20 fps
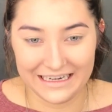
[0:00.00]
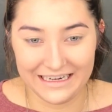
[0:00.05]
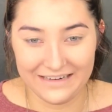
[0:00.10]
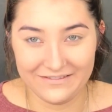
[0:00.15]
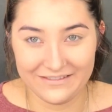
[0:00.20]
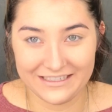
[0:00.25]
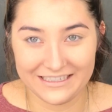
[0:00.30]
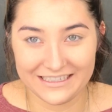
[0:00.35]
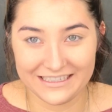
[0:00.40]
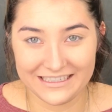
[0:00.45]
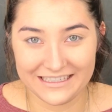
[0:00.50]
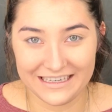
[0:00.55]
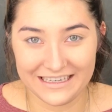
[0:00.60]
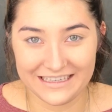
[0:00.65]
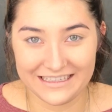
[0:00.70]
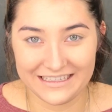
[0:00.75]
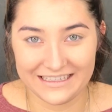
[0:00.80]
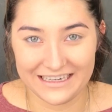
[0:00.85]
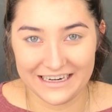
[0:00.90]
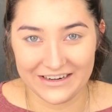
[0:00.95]
He was just
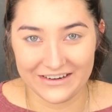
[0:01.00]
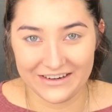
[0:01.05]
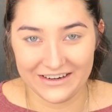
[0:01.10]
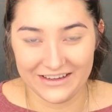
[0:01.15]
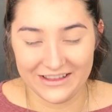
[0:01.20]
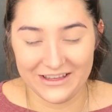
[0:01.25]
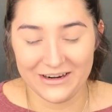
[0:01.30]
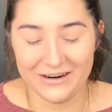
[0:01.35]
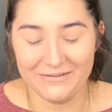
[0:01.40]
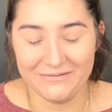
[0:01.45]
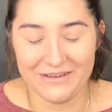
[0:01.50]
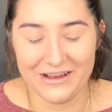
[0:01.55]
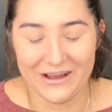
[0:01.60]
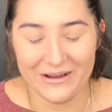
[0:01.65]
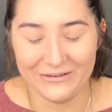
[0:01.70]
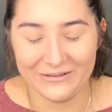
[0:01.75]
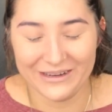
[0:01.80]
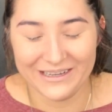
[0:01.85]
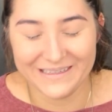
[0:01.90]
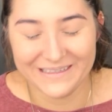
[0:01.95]
like staring through
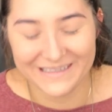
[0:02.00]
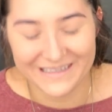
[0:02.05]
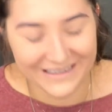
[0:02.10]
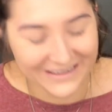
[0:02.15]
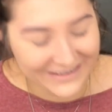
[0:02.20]
my window.